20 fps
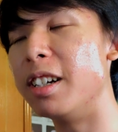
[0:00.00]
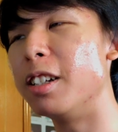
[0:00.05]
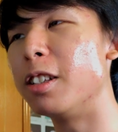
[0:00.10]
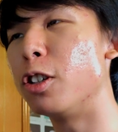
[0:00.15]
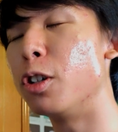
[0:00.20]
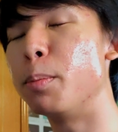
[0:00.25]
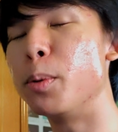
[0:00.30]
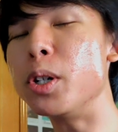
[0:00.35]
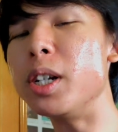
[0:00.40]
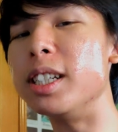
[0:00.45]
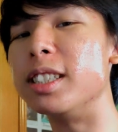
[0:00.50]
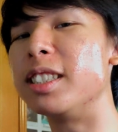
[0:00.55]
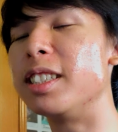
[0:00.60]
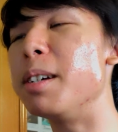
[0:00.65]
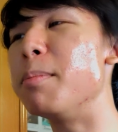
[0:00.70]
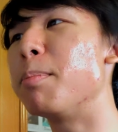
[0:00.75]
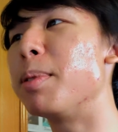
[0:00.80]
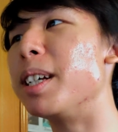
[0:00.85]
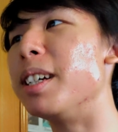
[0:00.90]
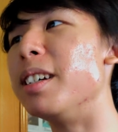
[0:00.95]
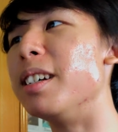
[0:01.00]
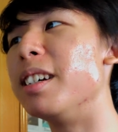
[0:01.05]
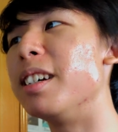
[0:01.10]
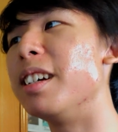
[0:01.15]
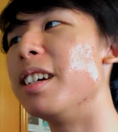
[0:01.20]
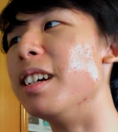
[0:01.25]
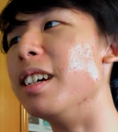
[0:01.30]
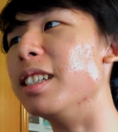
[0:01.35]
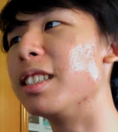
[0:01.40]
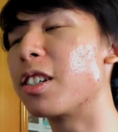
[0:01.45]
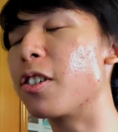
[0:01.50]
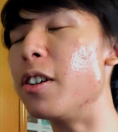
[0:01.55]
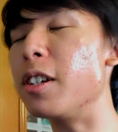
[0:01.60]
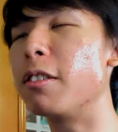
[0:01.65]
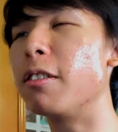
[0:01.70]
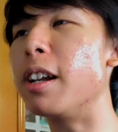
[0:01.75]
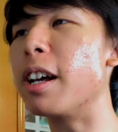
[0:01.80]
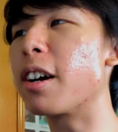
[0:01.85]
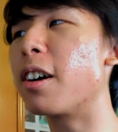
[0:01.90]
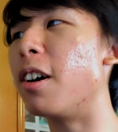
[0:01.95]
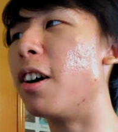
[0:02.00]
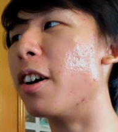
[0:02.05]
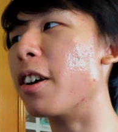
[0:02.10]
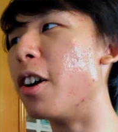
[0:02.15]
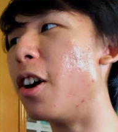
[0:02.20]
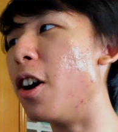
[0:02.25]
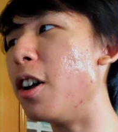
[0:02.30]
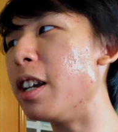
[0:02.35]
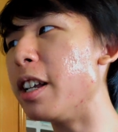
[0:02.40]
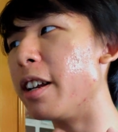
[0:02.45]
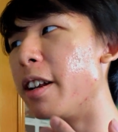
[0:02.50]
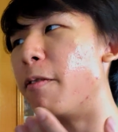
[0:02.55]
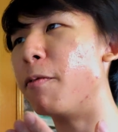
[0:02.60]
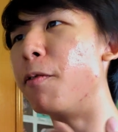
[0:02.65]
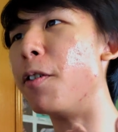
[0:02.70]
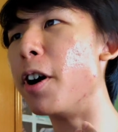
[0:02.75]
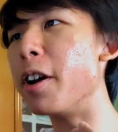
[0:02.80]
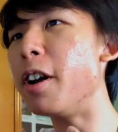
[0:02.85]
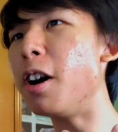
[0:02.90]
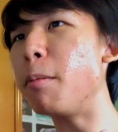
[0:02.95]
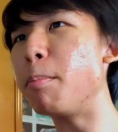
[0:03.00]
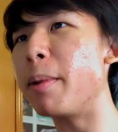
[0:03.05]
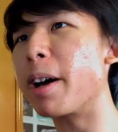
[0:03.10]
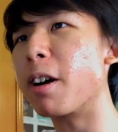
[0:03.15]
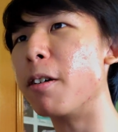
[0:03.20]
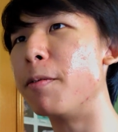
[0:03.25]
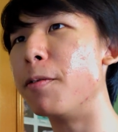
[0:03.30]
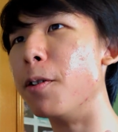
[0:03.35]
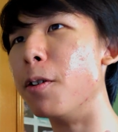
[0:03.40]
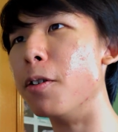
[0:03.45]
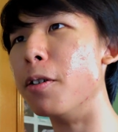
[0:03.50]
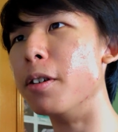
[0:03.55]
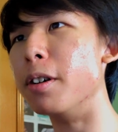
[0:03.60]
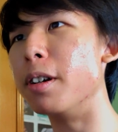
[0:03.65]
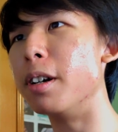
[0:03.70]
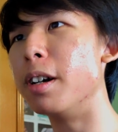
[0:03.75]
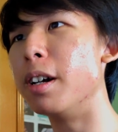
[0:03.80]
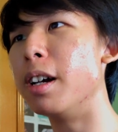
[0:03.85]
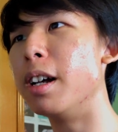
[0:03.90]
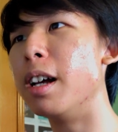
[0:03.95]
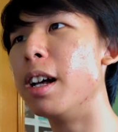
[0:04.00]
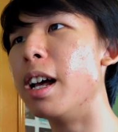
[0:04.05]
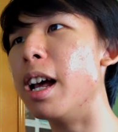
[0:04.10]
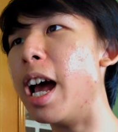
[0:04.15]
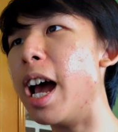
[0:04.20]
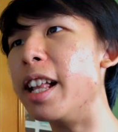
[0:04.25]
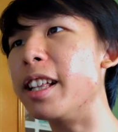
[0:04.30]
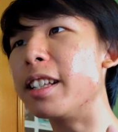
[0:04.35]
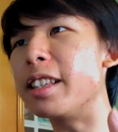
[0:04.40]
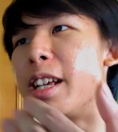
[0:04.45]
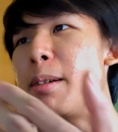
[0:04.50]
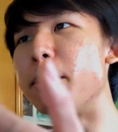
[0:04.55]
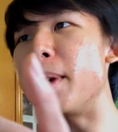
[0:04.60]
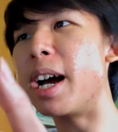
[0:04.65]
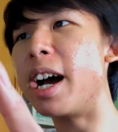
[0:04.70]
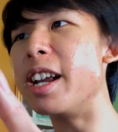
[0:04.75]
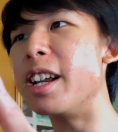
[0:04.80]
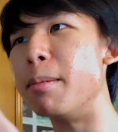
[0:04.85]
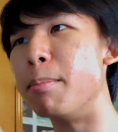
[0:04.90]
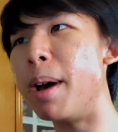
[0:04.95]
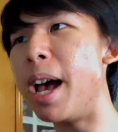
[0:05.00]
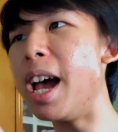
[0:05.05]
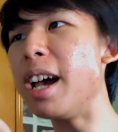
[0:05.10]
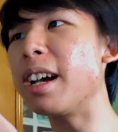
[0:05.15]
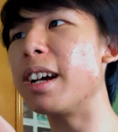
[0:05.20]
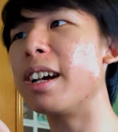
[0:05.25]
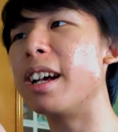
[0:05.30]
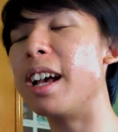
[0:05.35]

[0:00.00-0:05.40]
To put it simply, it's going to record only the front of microphone. Anything behind the back,